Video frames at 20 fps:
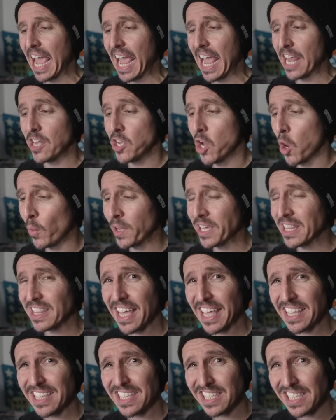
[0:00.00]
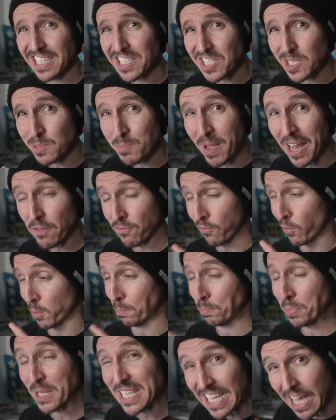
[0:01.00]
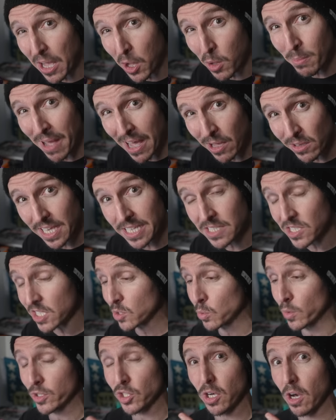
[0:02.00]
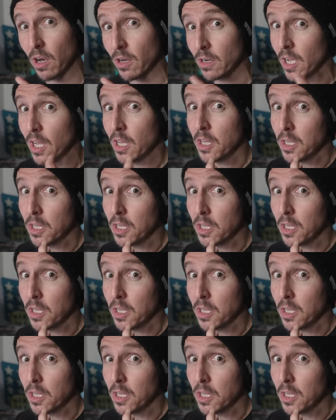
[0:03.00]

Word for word: and knowing that this is made for PL mount lenses, which are